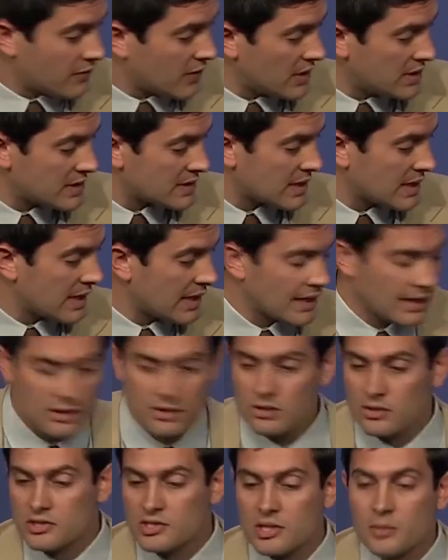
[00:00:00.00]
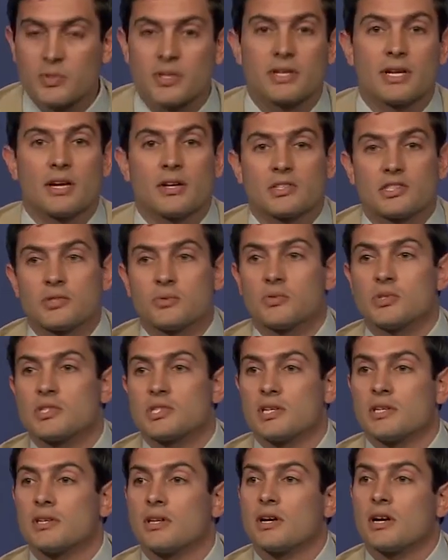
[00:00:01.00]
her the funds, and I handed her something else. It
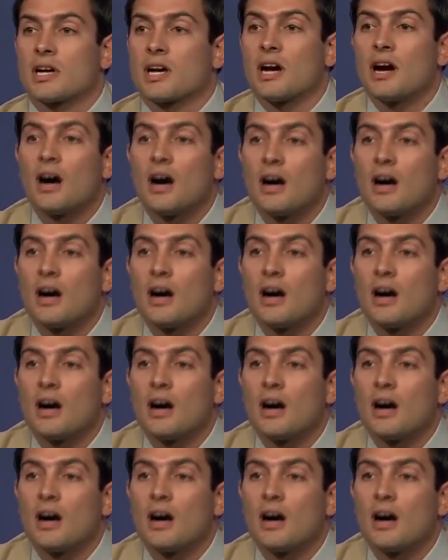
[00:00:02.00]
was a, a